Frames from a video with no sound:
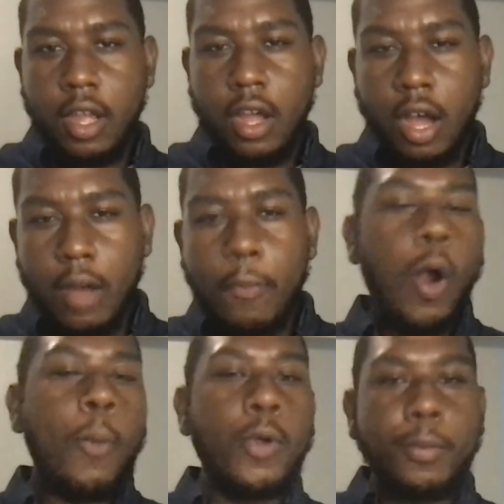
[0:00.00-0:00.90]

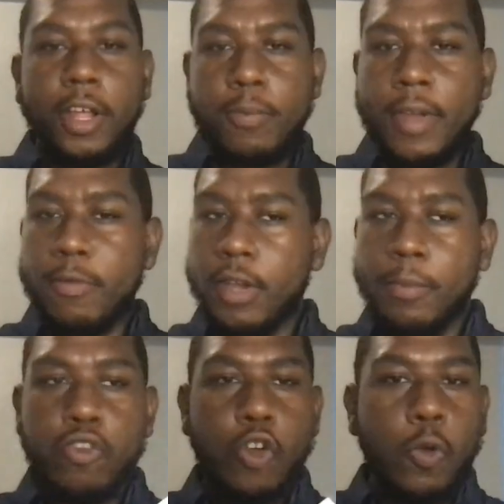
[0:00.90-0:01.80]
Hormone replacement has become
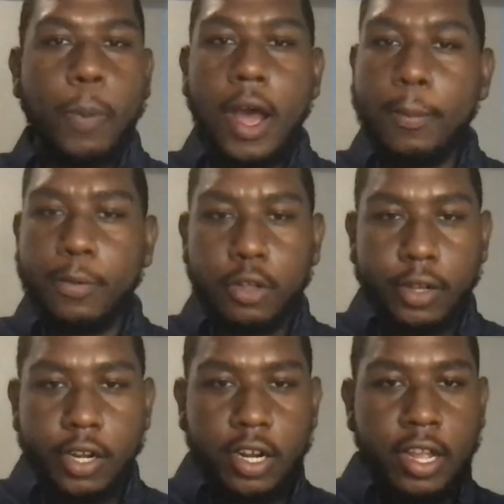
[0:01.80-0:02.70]
so
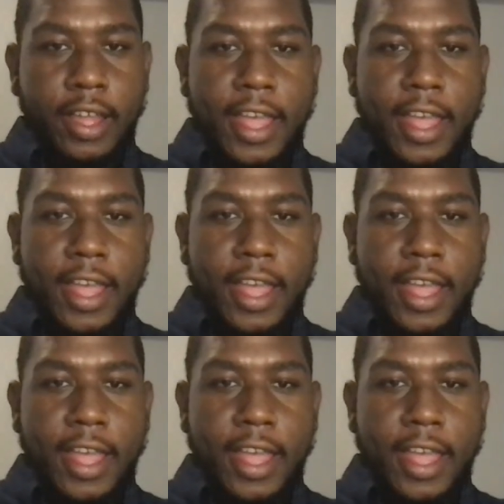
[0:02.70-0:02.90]
popular,